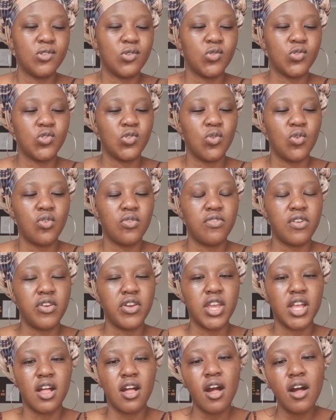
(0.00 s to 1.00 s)
also
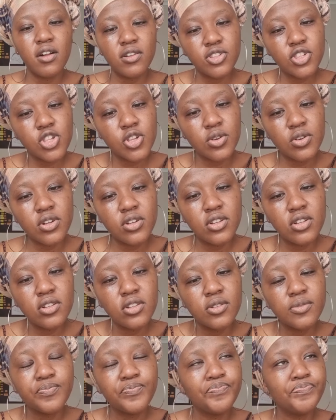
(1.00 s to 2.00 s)
very
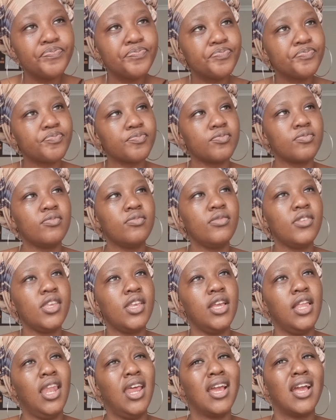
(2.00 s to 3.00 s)
cultural.
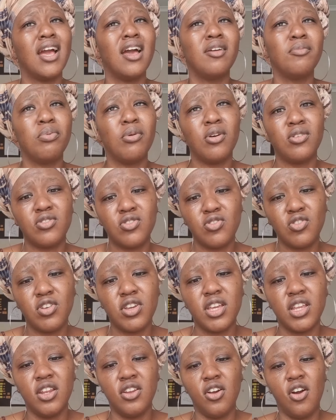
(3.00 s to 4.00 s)
Like I
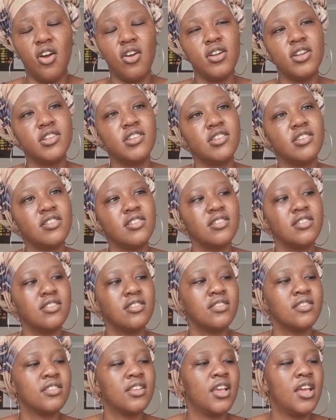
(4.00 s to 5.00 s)
partook in
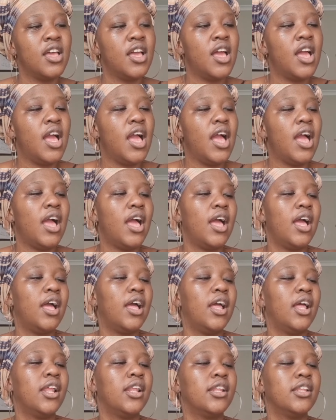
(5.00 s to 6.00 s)
artists,
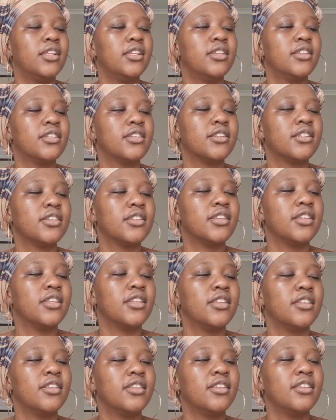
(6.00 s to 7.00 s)
and
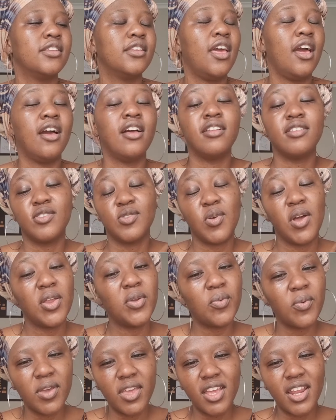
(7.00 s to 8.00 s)
yeah, it's
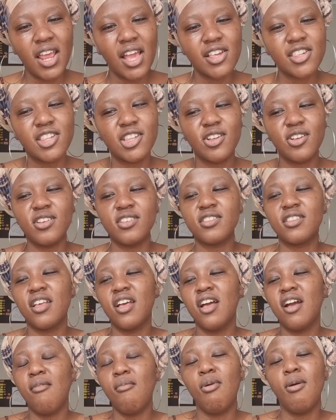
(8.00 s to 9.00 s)
quite weird actually because
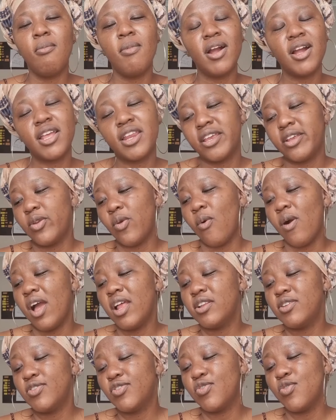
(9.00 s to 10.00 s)
Boma grade
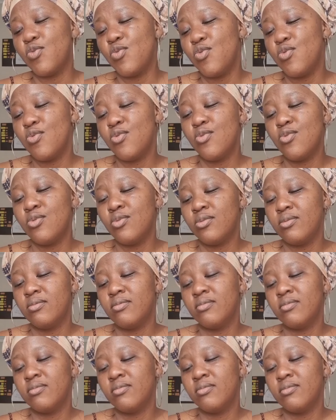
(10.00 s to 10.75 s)
1, 2,